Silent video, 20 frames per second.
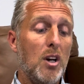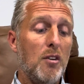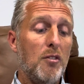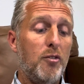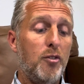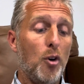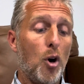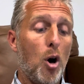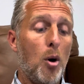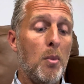
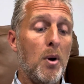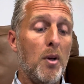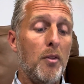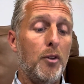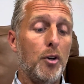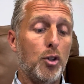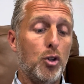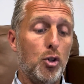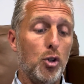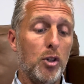from
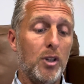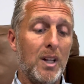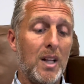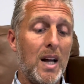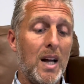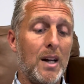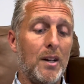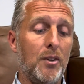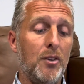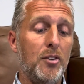the good
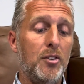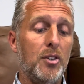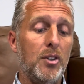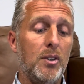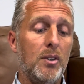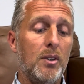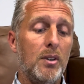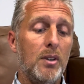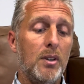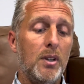land
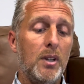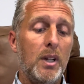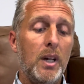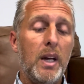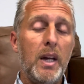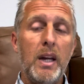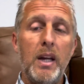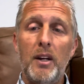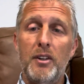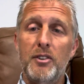
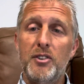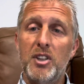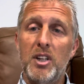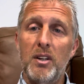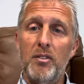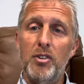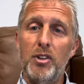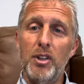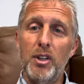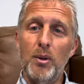he has
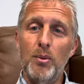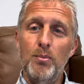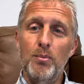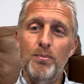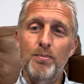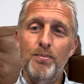given you.